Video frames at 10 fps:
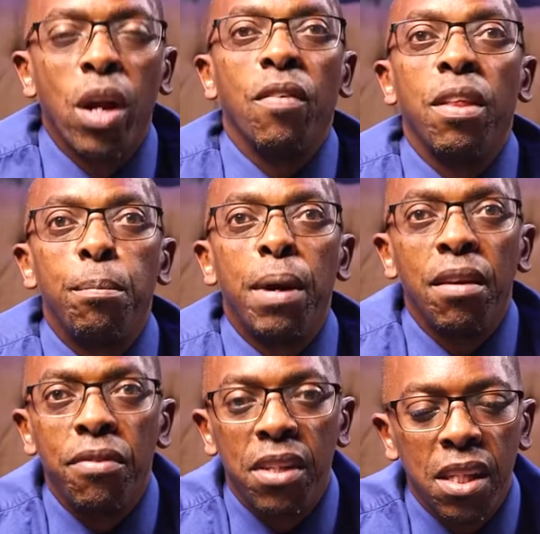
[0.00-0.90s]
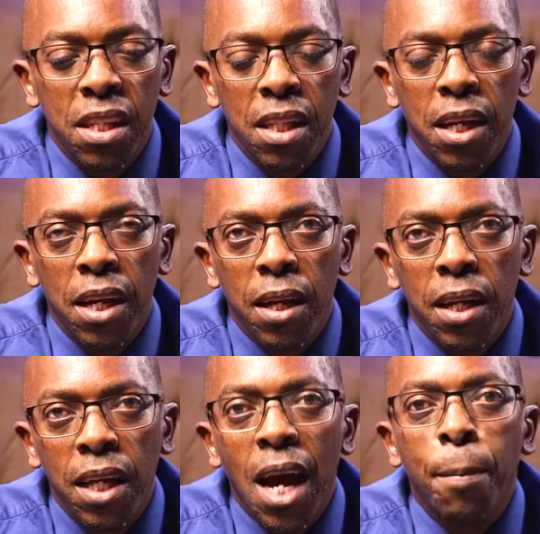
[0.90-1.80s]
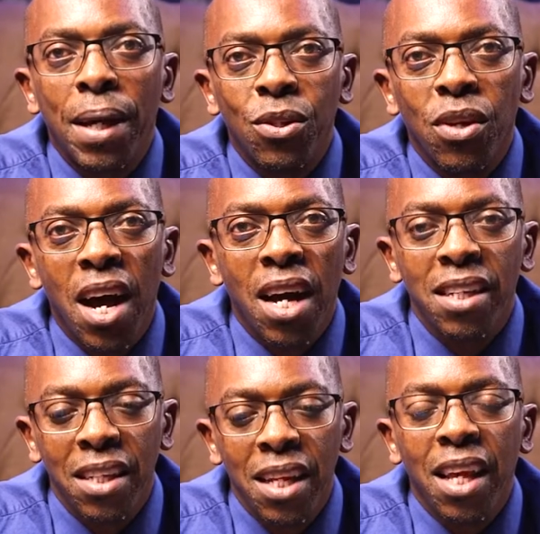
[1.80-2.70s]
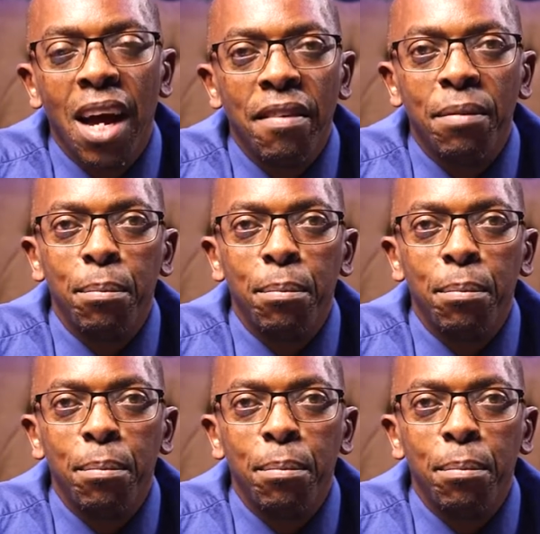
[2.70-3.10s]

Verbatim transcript: one of the benefits the young person has is that they have a